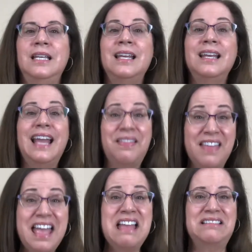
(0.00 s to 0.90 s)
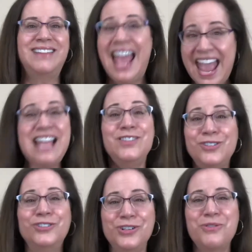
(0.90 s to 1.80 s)
And then answer
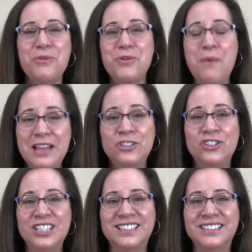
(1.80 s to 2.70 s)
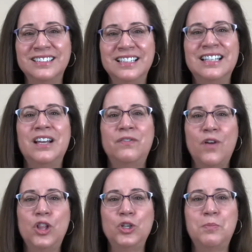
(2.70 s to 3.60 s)
your own question,
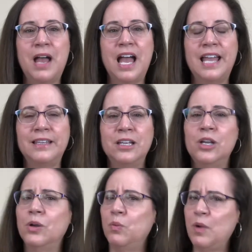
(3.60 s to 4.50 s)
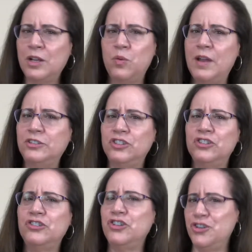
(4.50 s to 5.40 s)
followed by, what questions
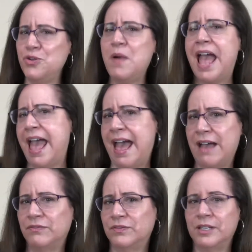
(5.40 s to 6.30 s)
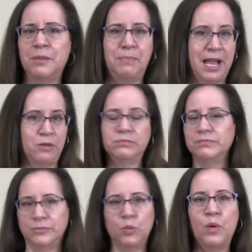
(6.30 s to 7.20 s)
do you have about
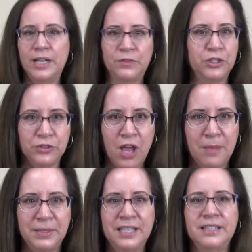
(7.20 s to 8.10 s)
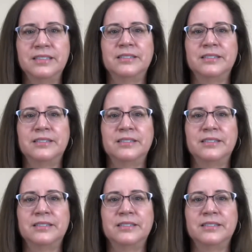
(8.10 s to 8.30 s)
whatever your topic is?